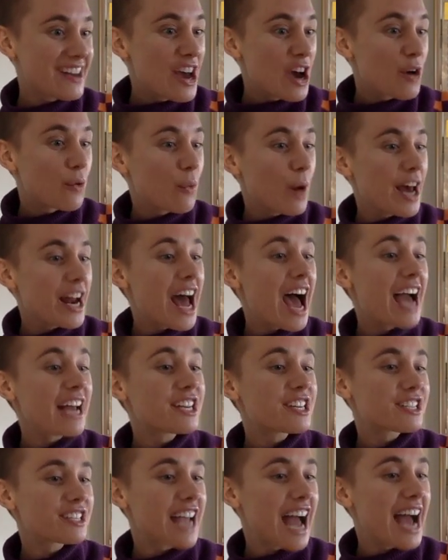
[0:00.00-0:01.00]
When I
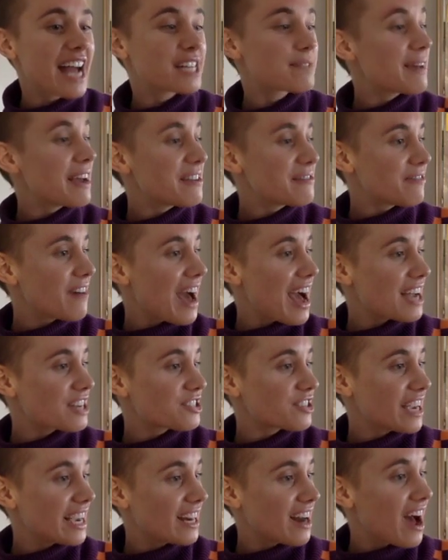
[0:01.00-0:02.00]
shined my
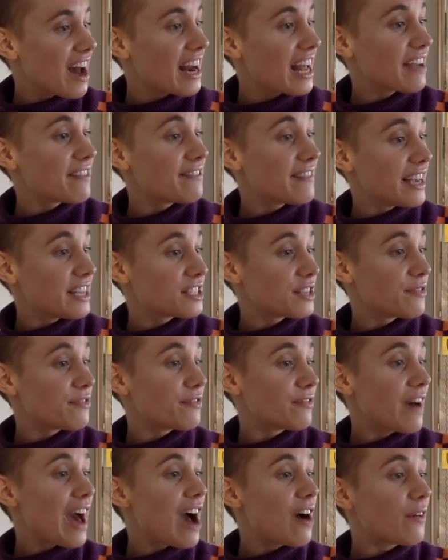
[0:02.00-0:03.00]
flashlight on a vase of
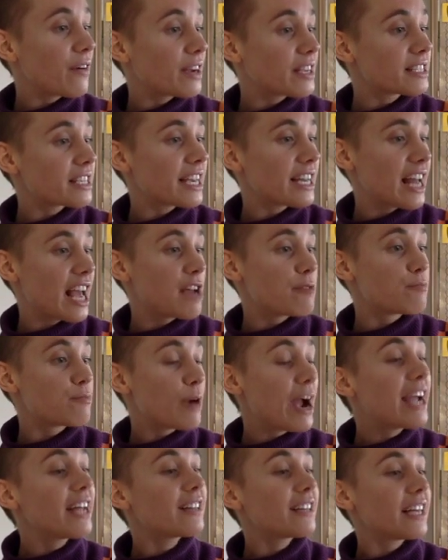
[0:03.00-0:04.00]
flowers in a
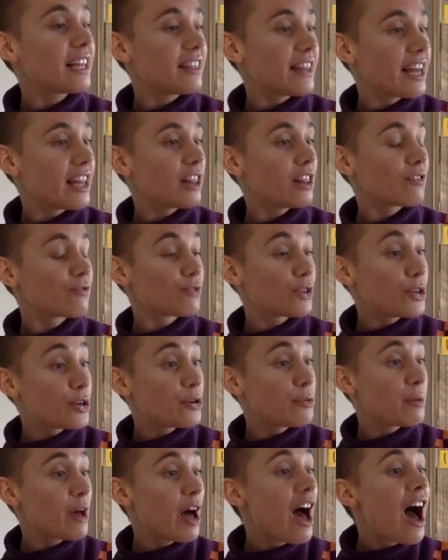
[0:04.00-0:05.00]
brightly lit
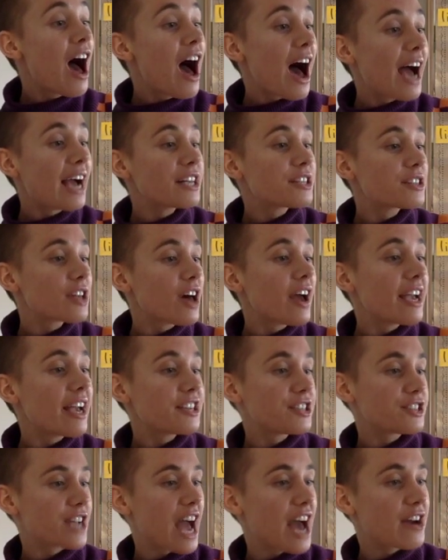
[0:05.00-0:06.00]
room, I saw a
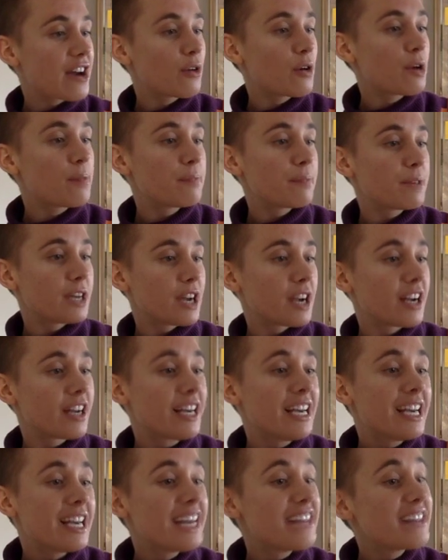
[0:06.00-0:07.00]
shadow appear
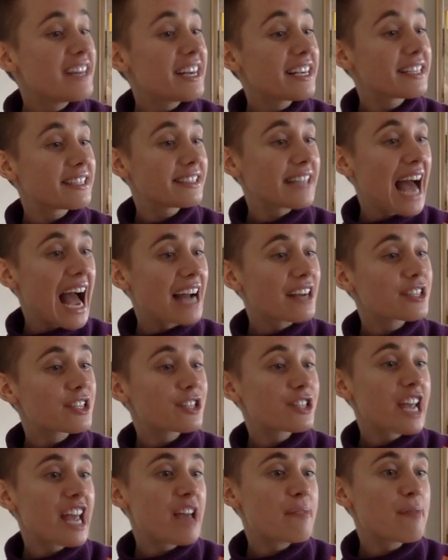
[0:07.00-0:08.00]
in the exact
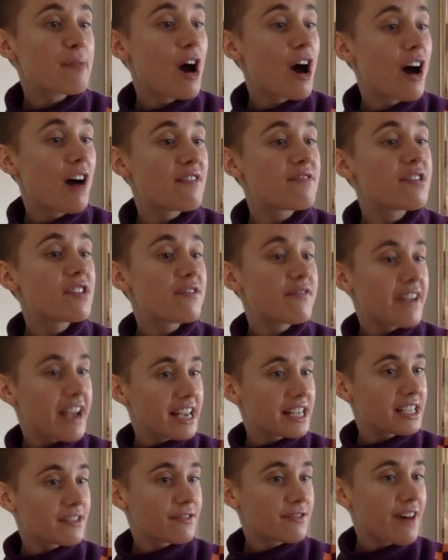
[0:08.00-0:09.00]
shape of the
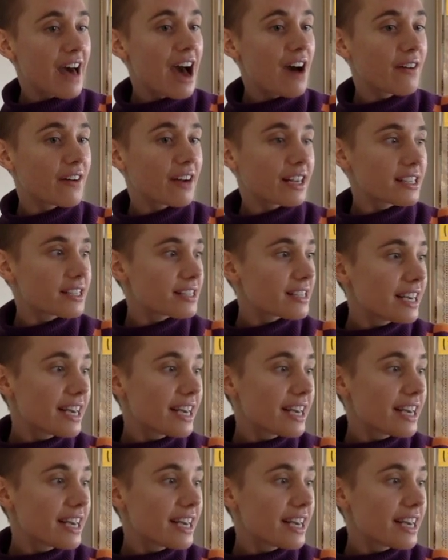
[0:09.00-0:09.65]
vase of flowers.